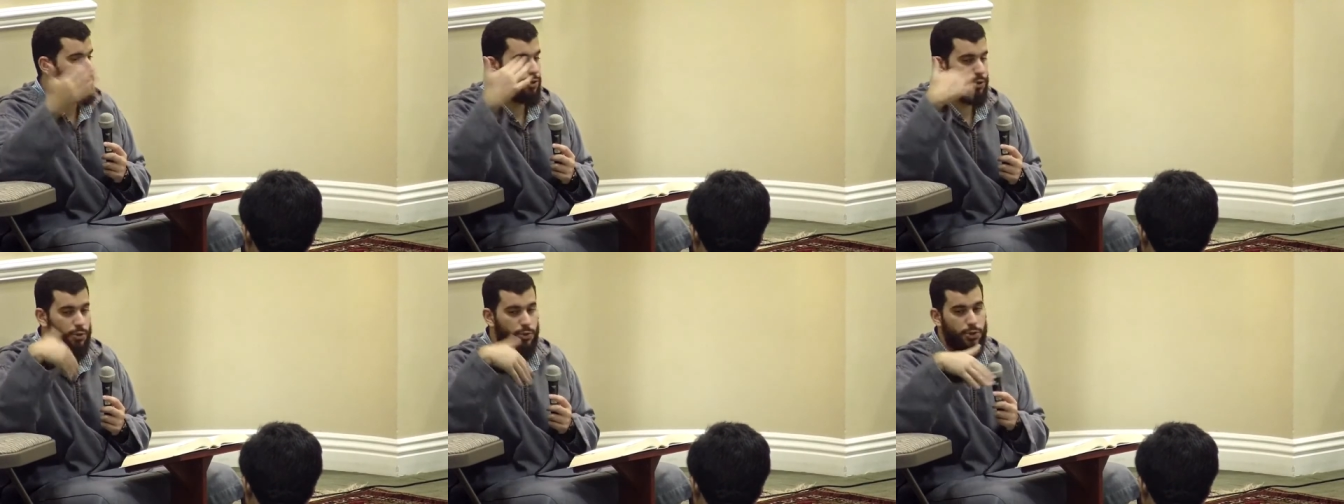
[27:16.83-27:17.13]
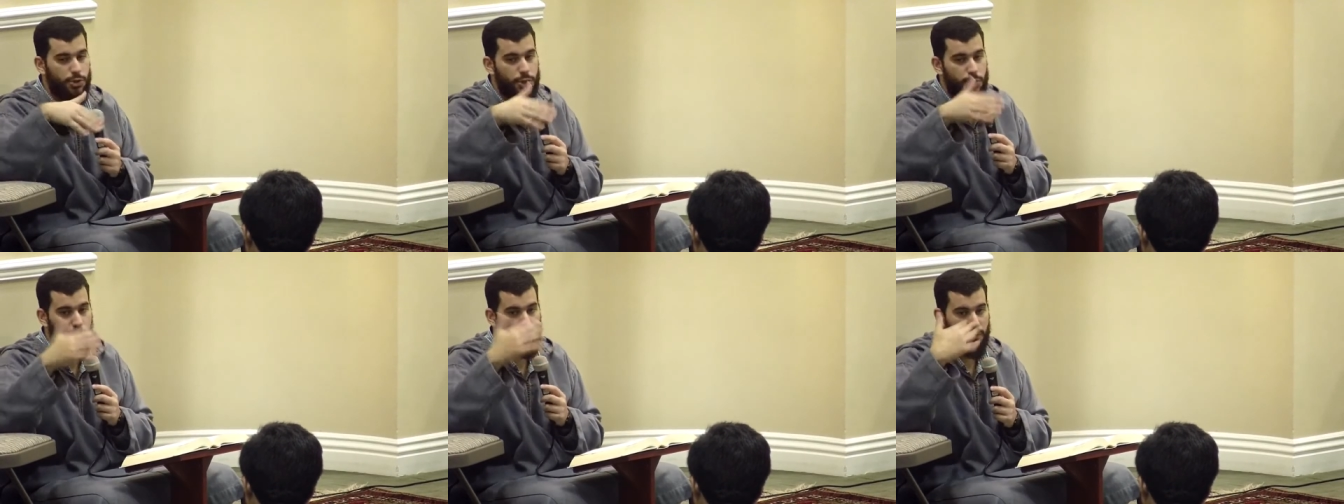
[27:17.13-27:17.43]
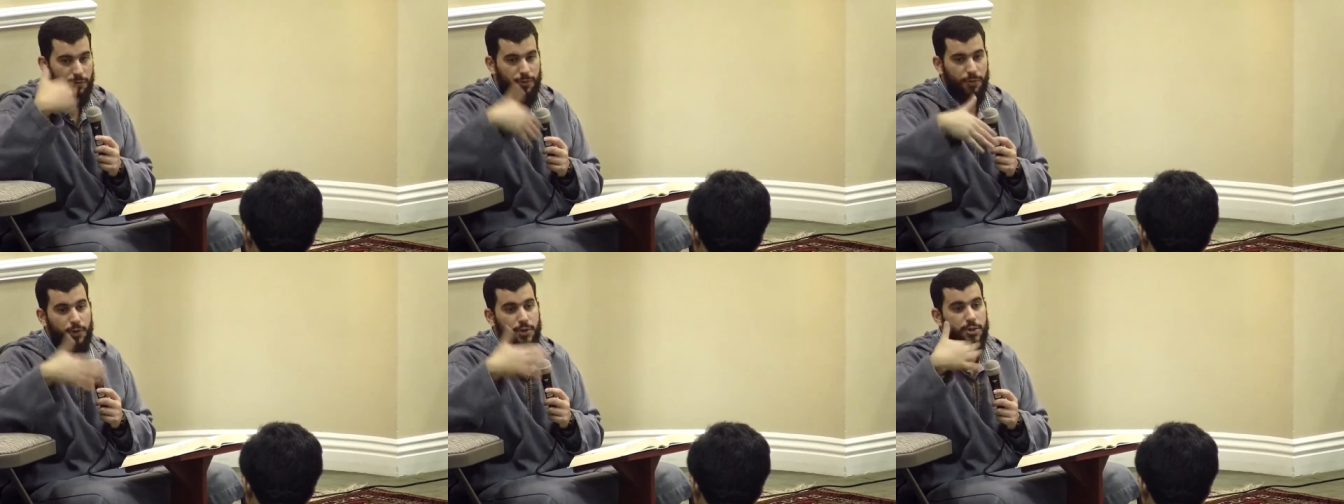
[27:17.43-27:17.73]
to use to
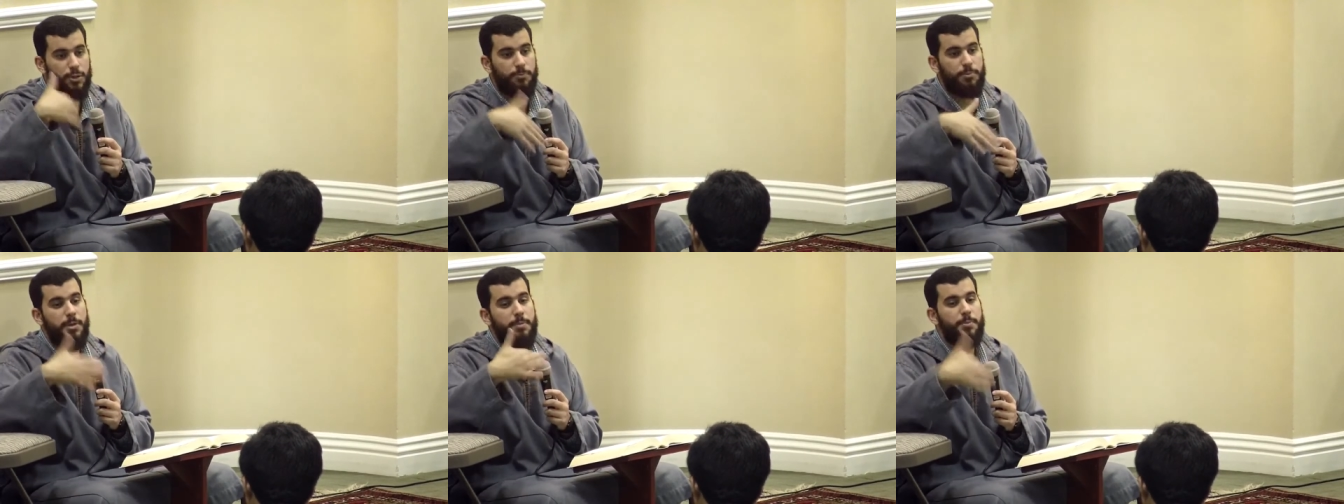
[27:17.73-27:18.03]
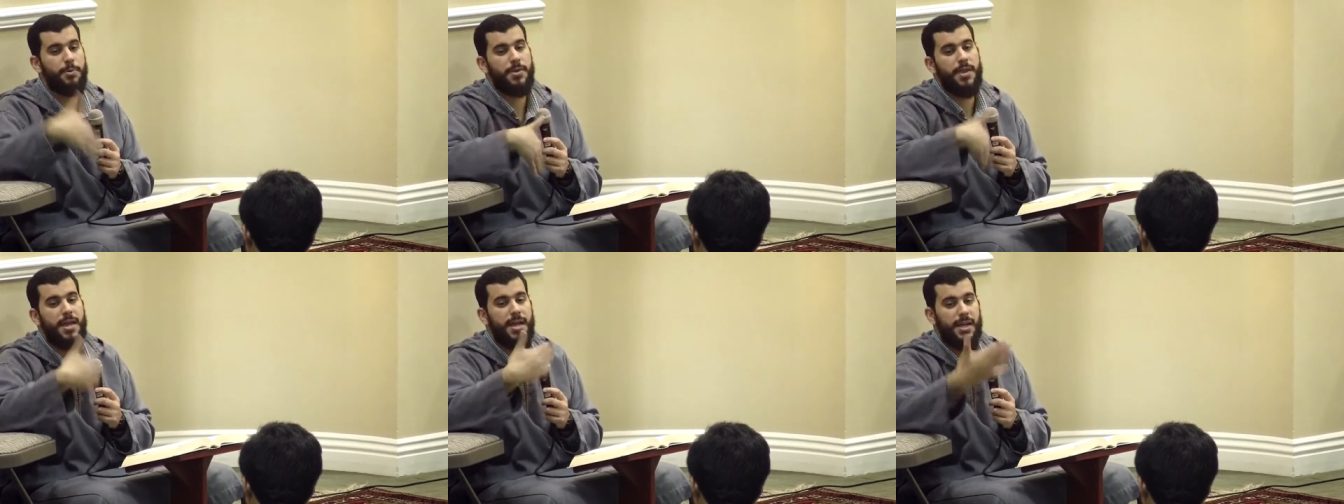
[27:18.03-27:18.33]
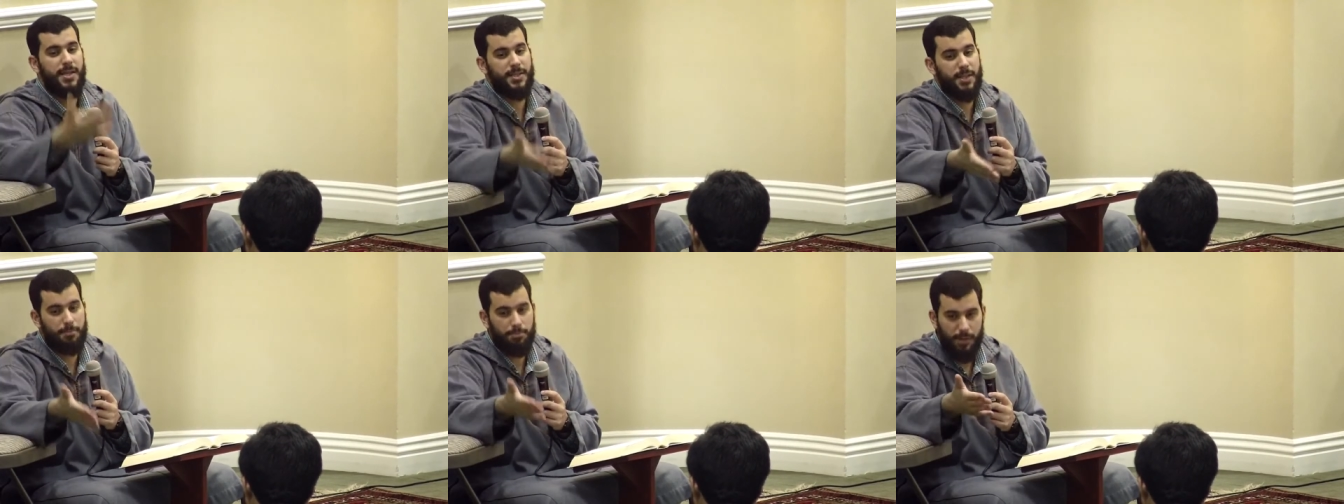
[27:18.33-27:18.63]
refer to people that
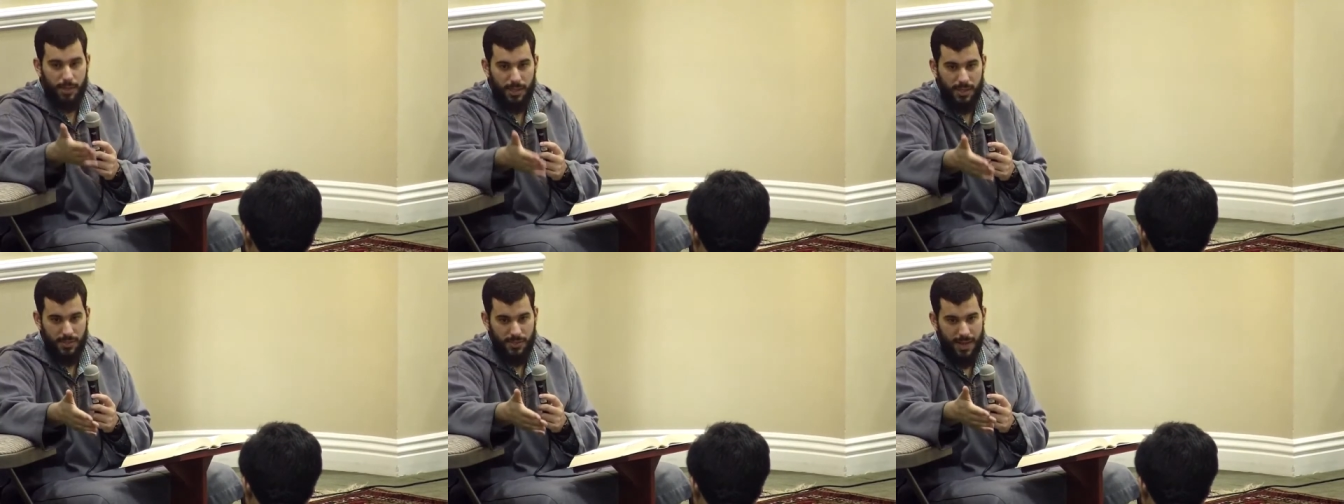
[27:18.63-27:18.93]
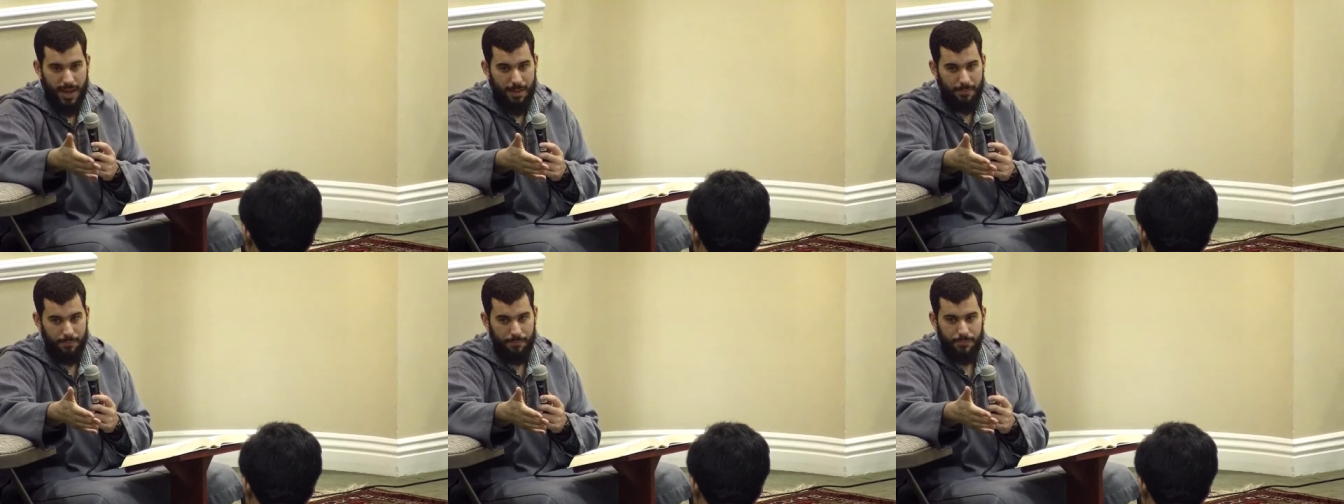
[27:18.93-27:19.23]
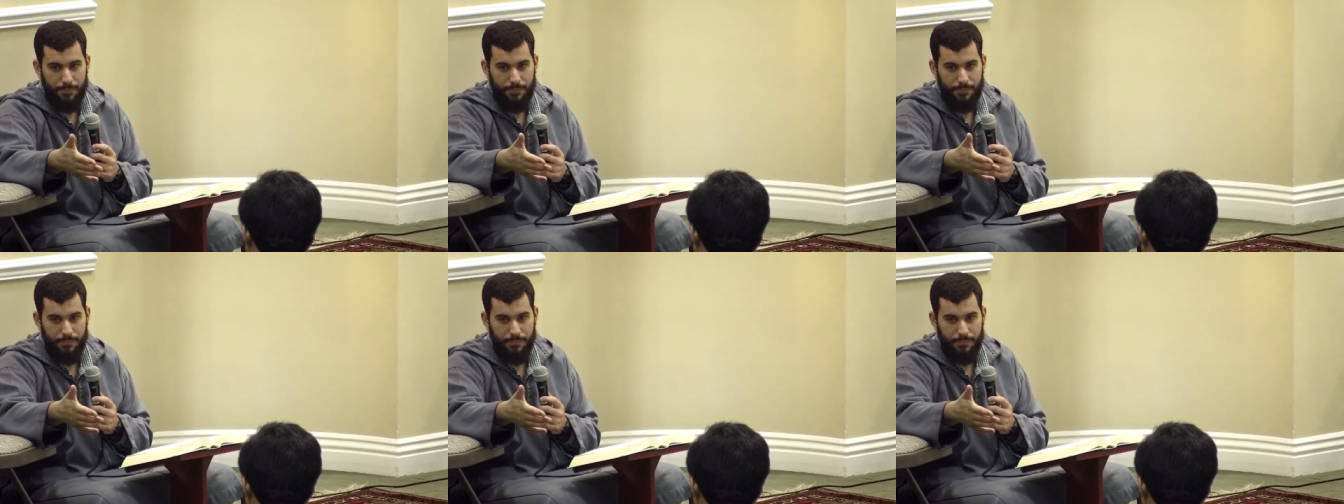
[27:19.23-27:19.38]
accepted Islam.